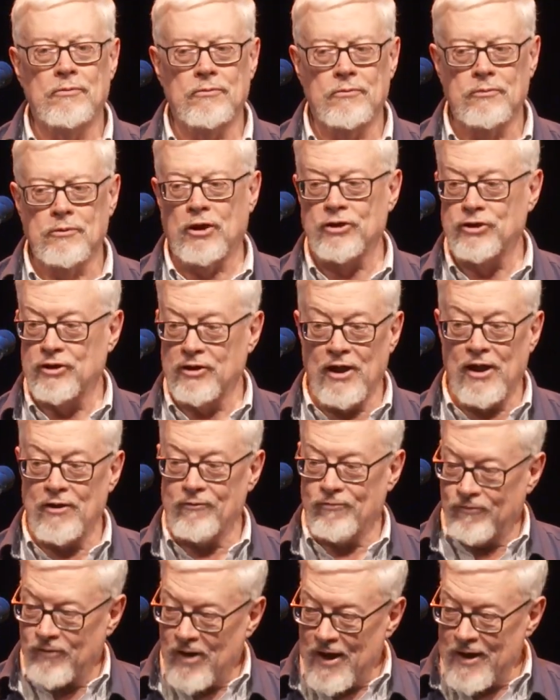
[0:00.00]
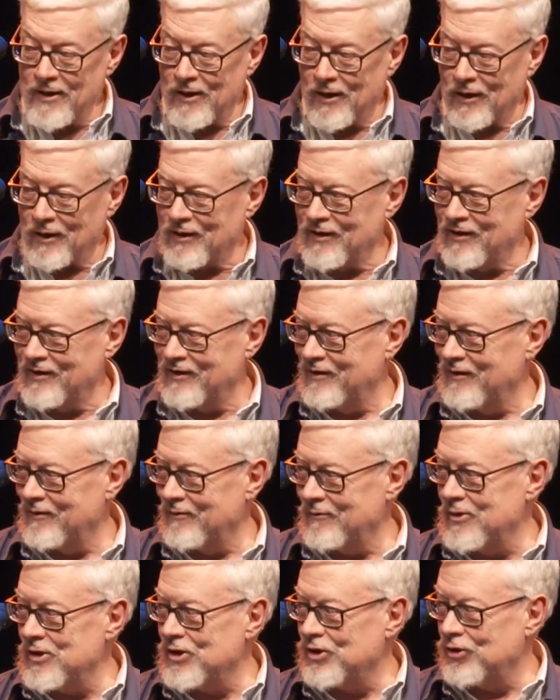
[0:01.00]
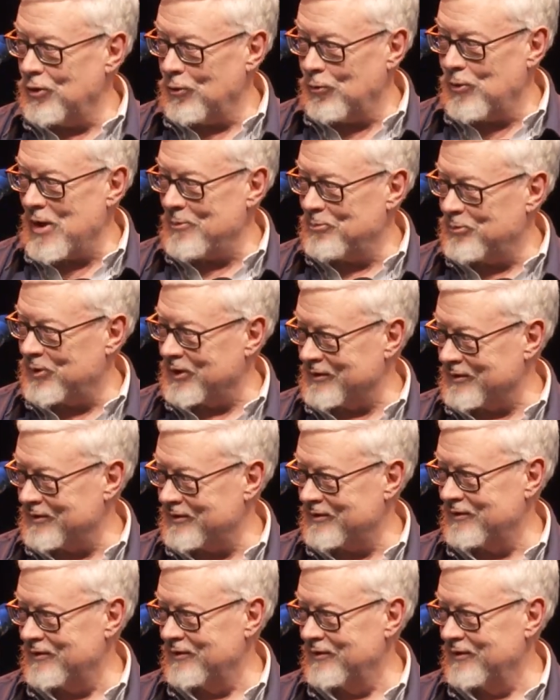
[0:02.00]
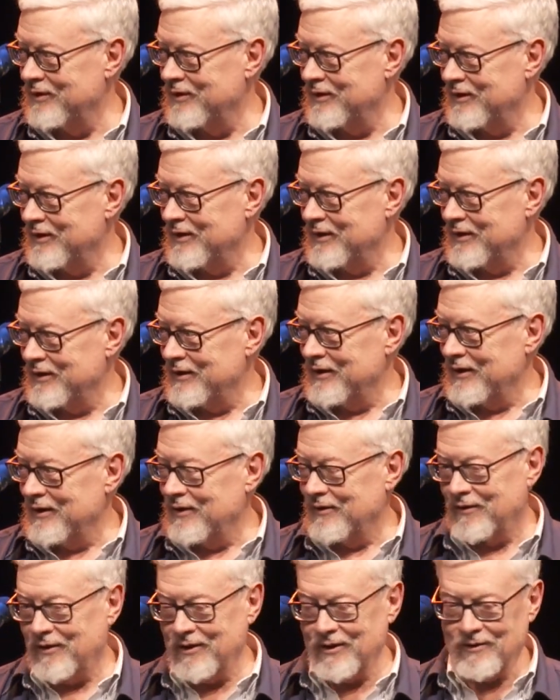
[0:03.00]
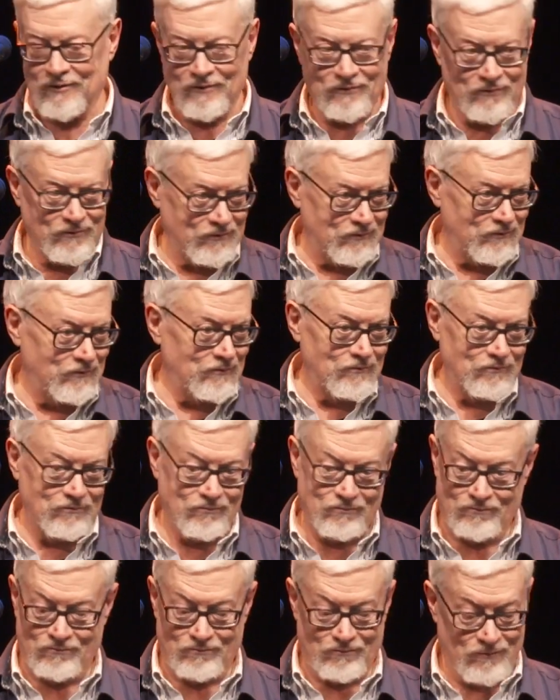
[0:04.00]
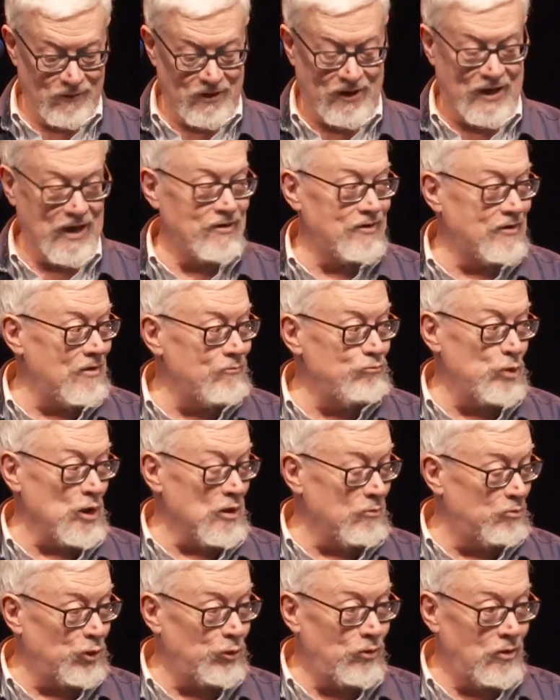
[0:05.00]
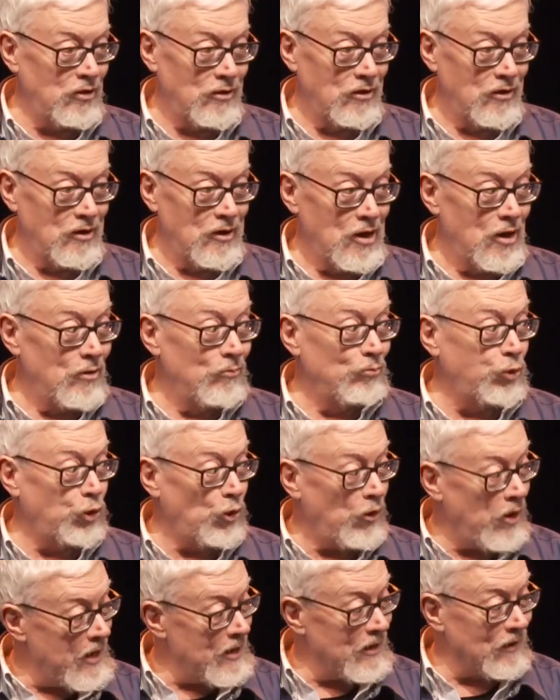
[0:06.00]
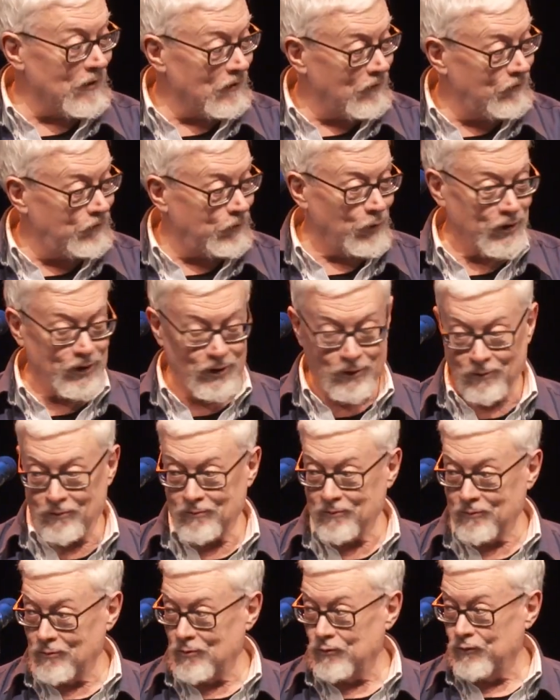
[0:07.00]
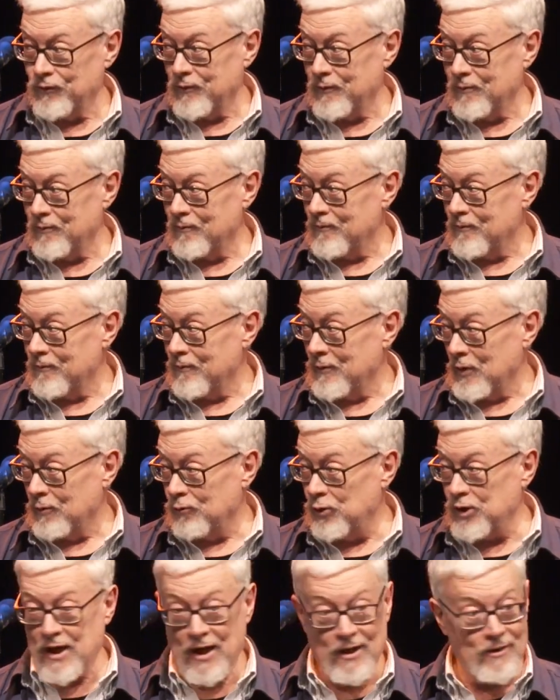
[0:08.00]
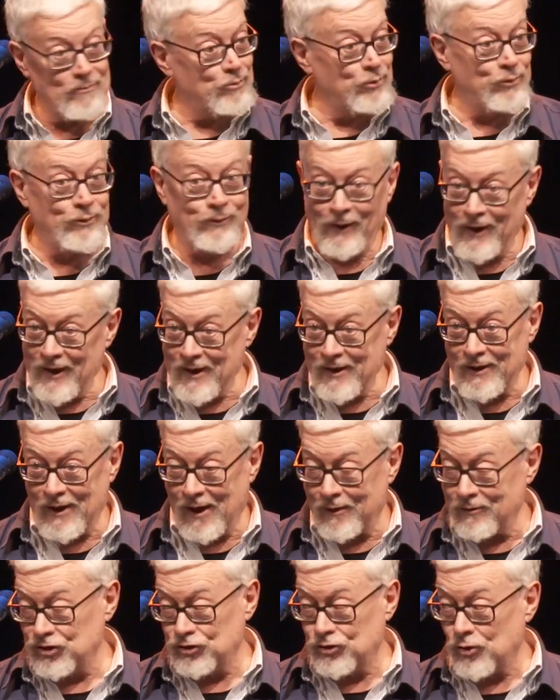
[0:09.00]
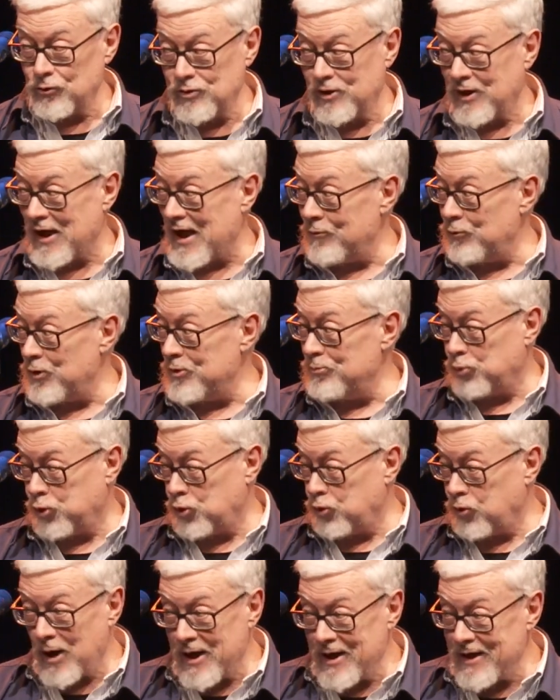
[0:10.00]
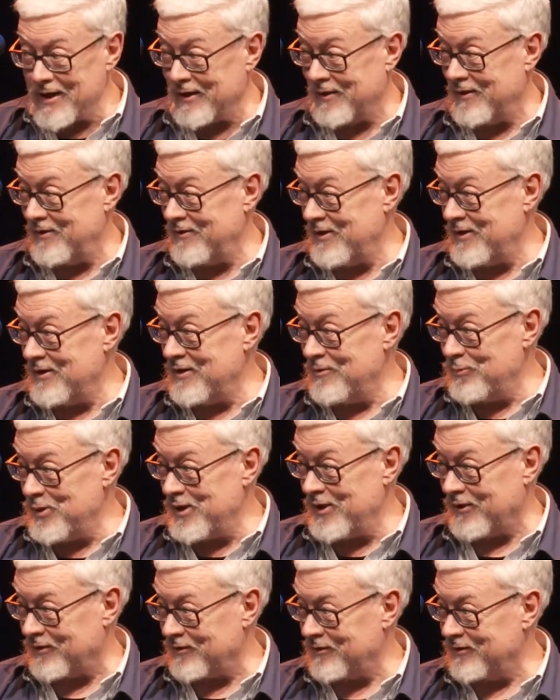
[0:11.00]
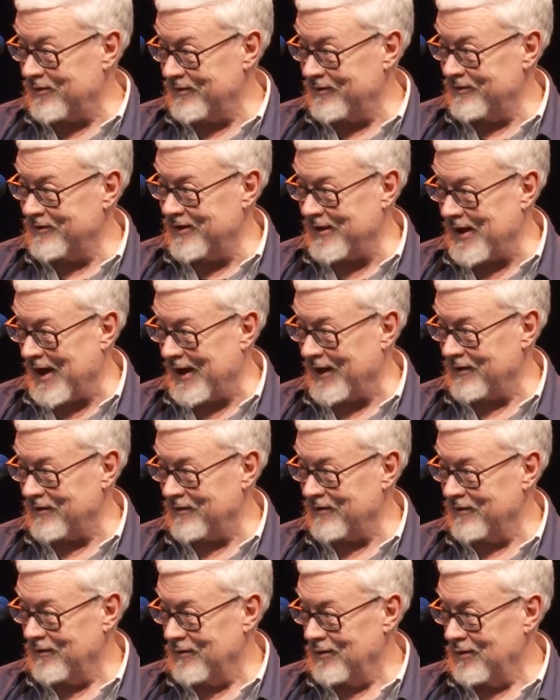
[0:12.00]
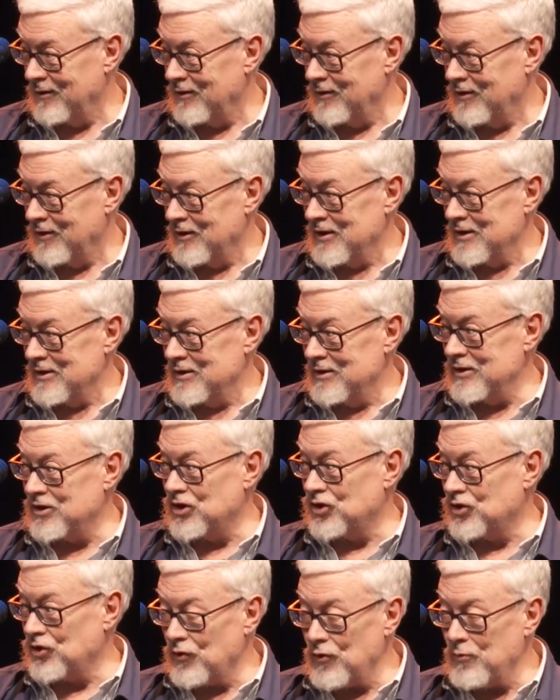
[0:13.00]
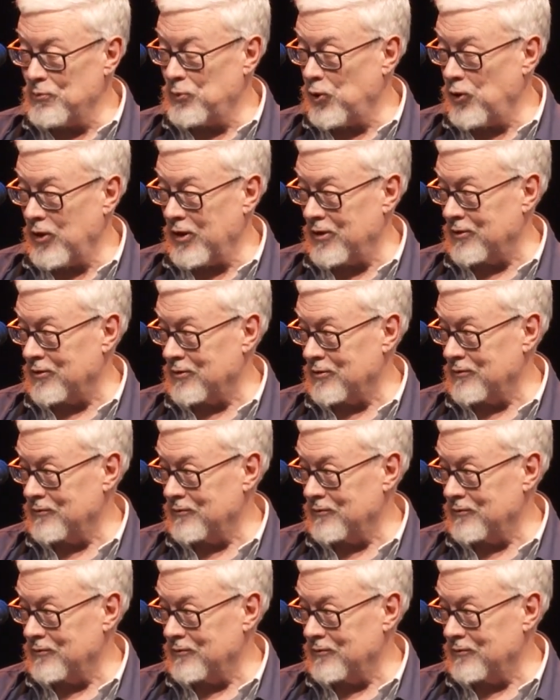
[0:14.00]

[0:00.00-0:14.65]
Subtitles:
Because you're not fighting with your weapons. Right? Get some people praying for you. We got to pray. I was so glad we prayed in the middle today. It's so important.